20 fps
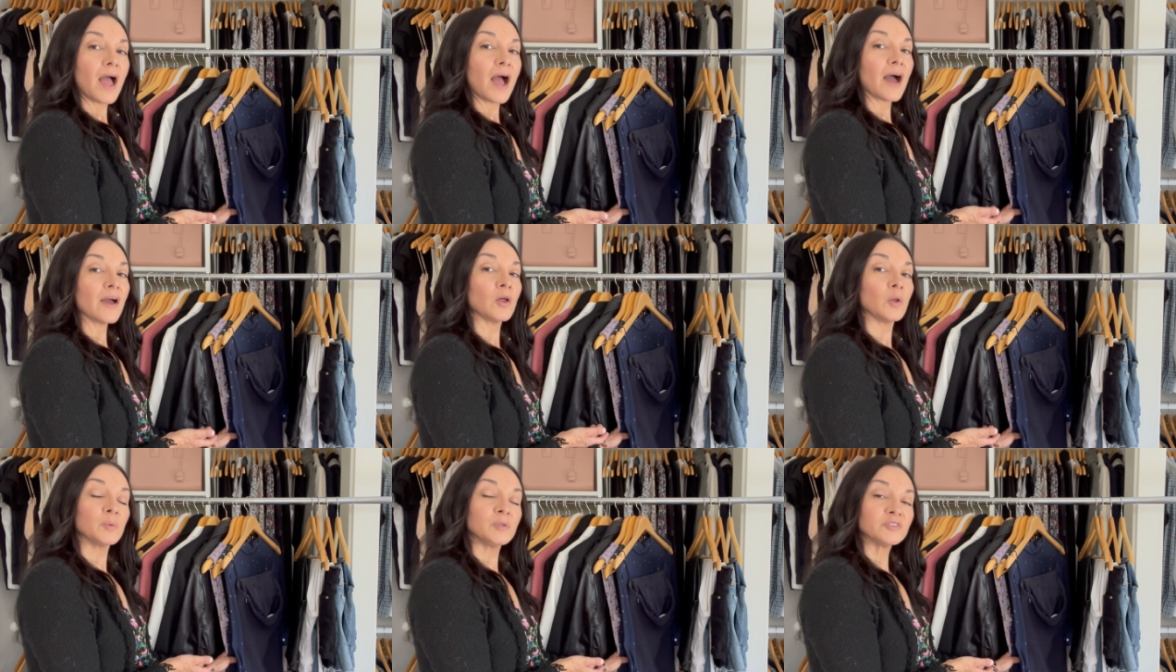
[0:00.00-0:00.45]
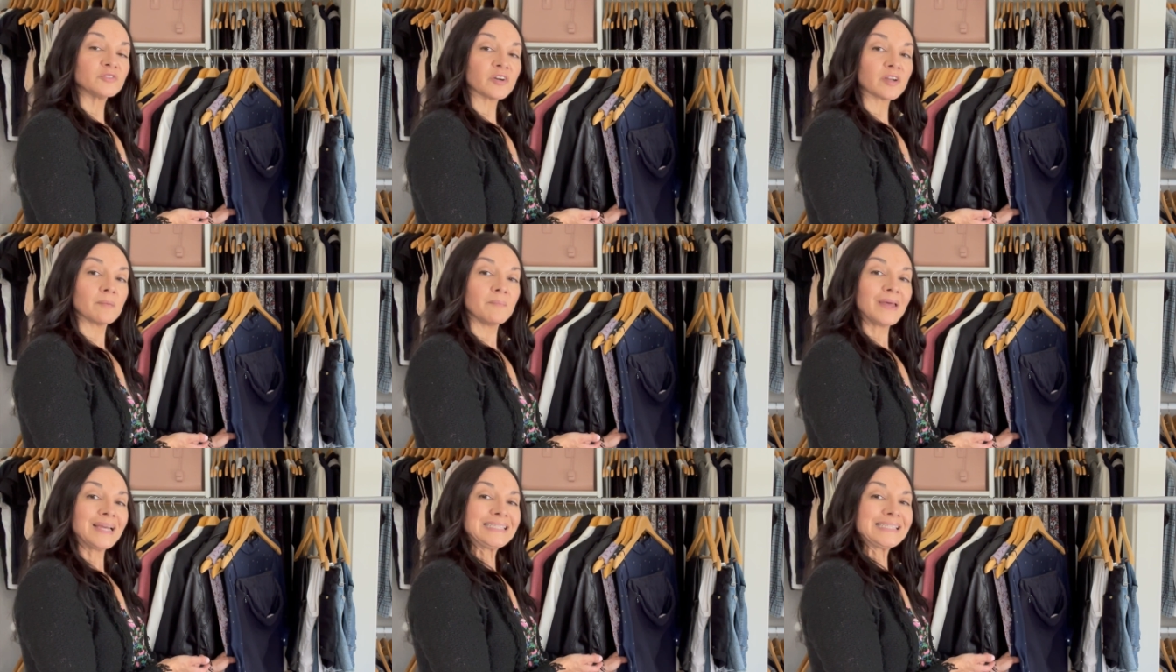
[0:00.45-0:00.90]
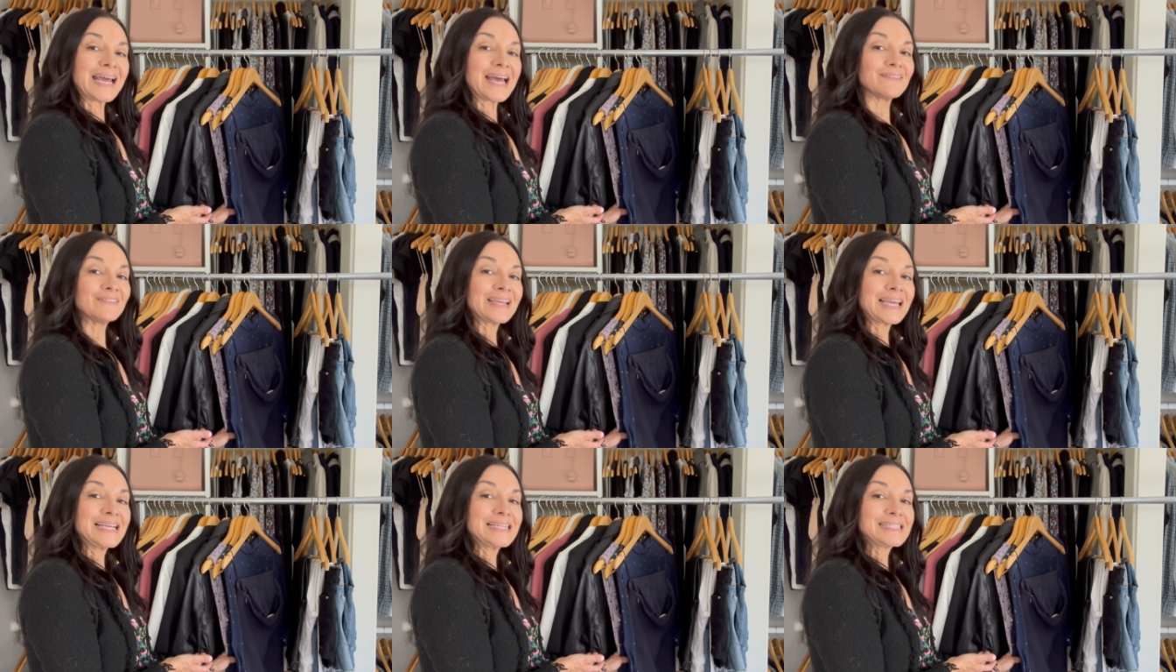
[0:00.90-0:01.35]
I always recommend
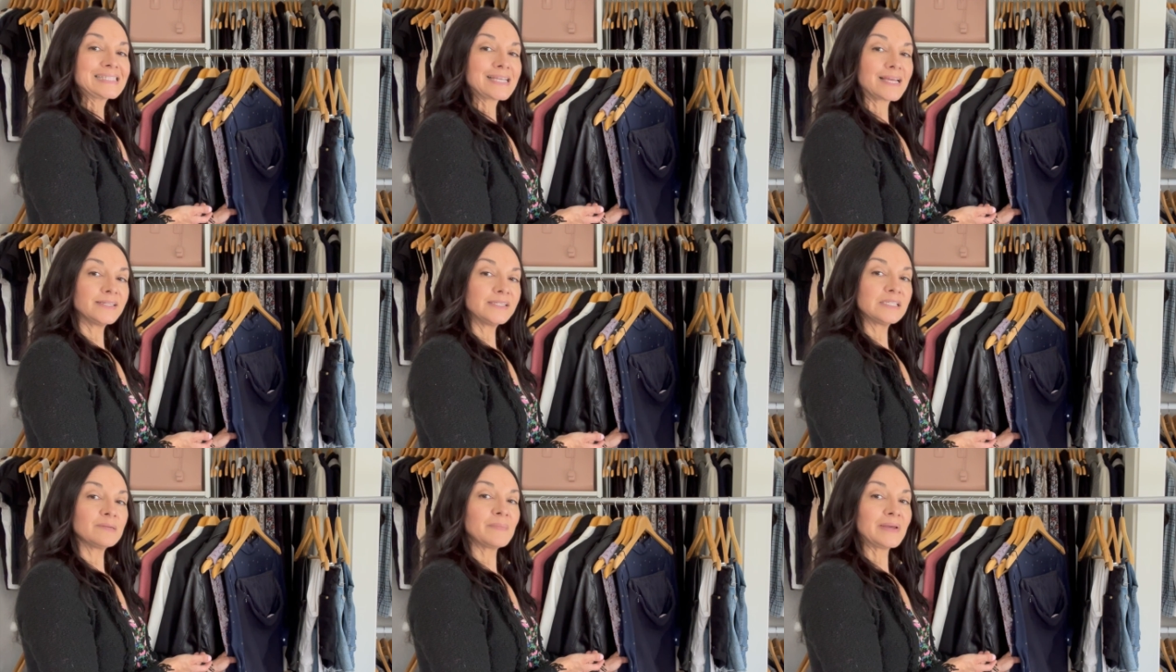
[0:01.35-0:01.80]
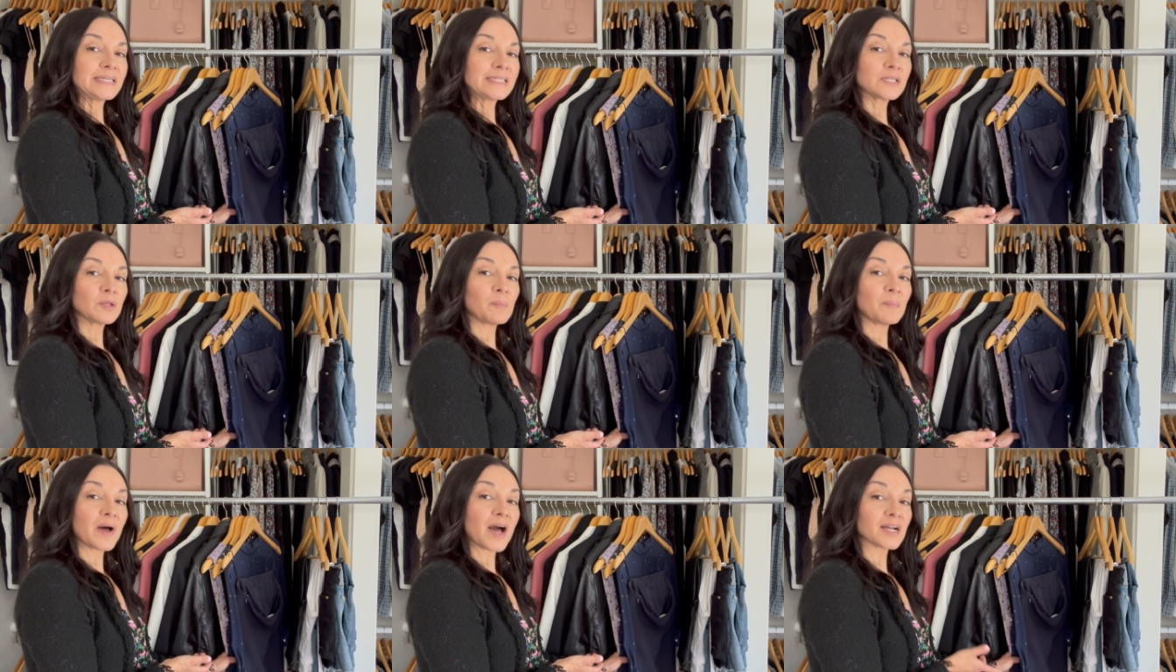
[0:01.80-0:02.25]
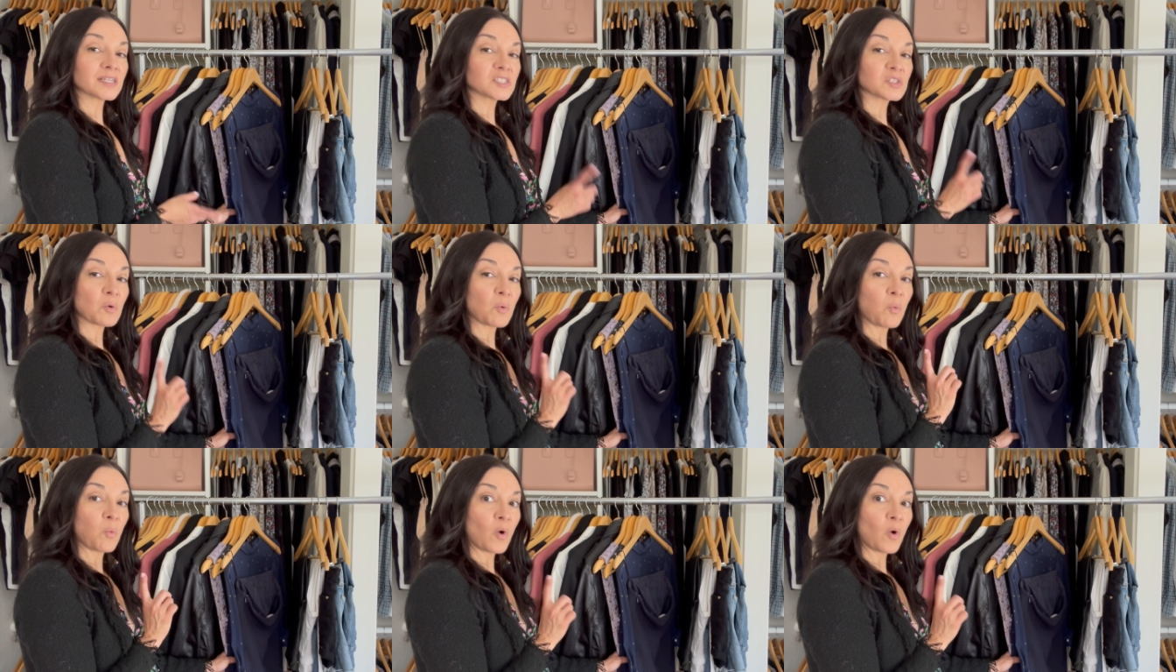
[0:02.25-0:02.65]
having a sentimental box.